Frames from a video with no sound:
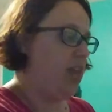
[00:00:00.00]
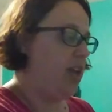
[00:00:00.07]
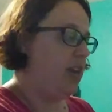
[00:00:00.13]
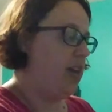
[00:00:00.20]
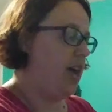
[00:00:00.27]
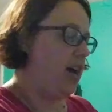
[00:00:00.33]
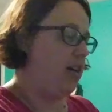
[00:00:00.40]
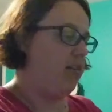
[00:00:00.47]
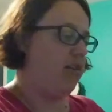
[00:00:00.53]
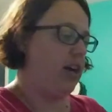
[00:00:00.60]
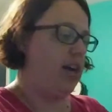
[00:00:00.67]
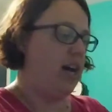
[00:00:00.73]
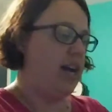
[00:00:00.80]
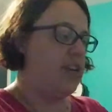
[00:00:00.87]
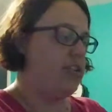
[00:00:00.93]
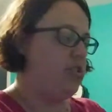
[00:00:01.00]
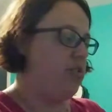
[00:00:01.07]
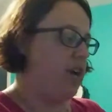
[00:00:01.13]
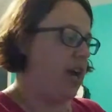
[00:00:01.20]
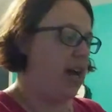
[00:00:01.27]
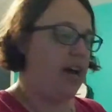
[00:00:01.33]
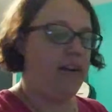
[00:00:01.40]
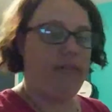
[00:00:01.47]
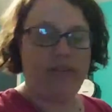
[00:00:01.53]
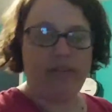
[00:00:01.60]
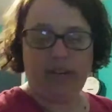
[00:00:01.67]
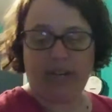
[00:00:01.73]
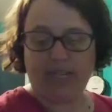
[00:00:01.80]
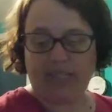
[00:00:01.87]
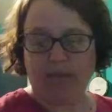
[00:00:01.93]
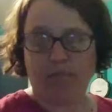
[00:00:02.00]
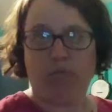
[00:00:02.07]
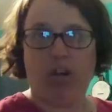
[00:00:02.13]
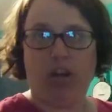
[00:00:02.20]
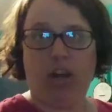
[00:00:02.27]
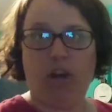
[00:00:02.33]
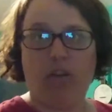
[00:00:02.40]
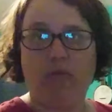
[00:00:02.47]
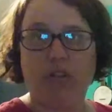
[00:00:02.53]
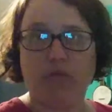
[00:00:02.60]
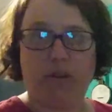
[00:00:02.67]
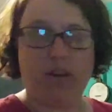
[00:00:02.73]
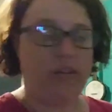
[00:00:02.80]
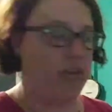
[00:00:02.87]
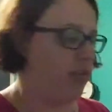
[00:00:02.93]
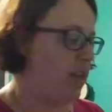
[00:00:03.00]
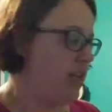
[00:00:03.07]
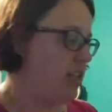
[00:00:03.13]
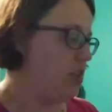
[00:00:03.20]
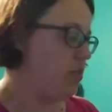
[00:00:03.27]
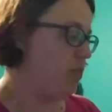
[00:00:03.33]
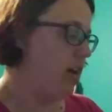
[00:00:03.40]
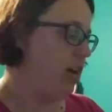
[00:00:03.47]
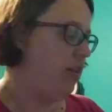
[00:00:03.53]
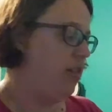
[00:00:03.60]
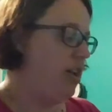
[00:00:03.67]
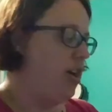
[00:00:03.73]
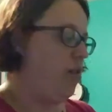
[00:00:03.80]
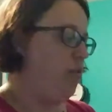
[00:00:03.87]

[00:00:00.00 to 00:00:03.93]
Now, I do have, like I said, the Merlot was one of those things as well.